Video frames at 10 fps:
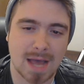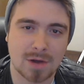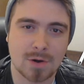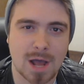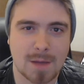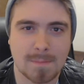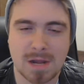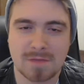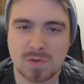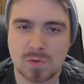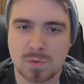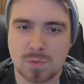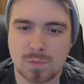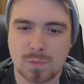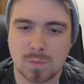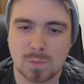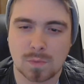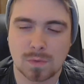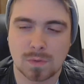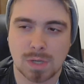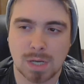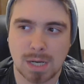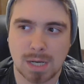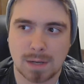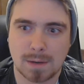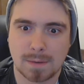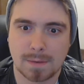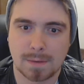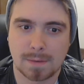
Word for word: I don't know how many of you Uh,